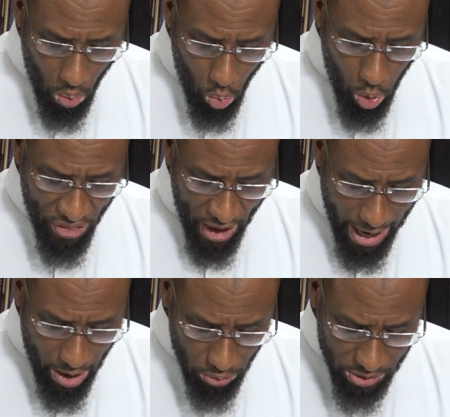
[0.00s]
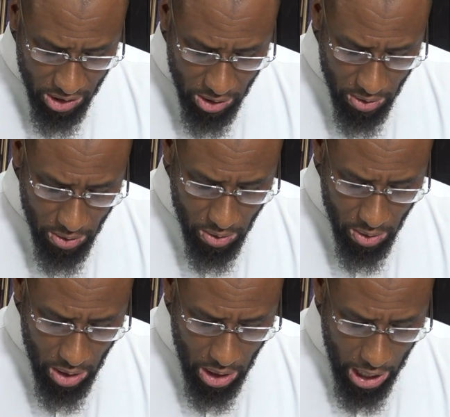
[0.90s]
without
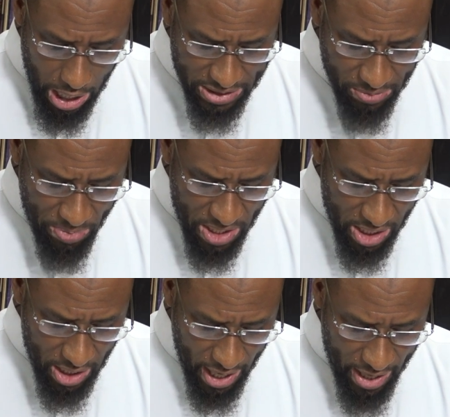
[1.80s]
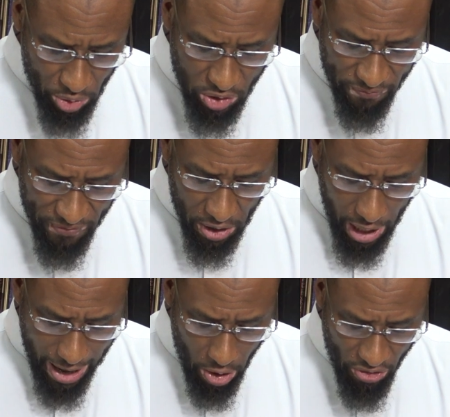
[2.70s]
us being able to
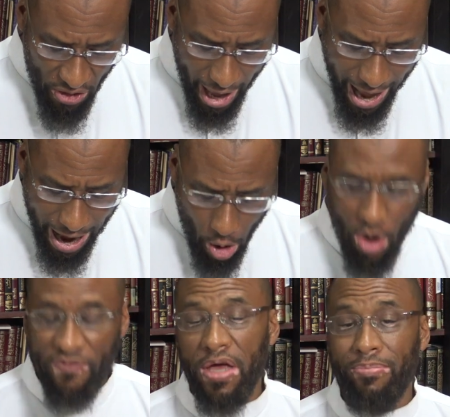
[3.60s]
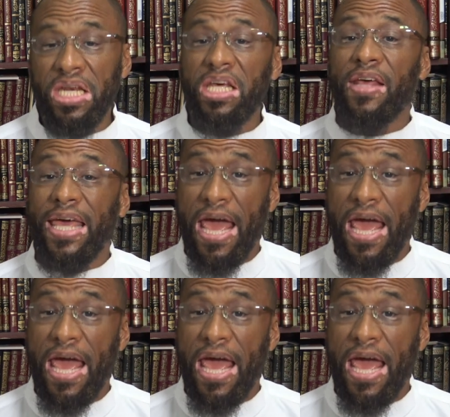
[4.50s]
figure out the how of it, meaning the